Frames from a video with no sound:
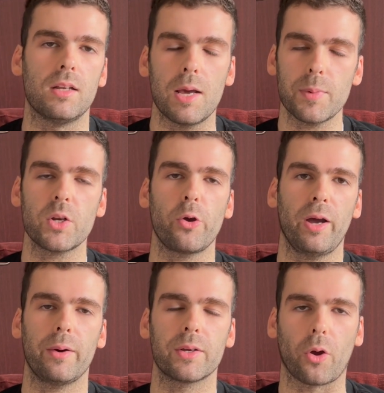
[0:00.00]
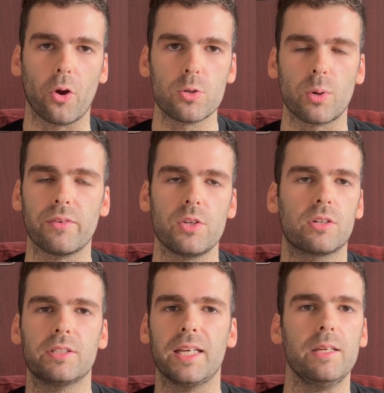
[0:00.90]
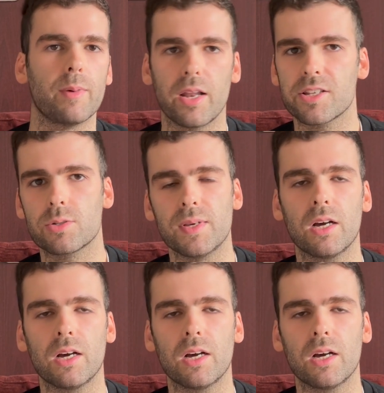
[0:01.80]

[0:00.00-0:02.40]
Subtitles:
Let me know how it goes, whether you could email it to me.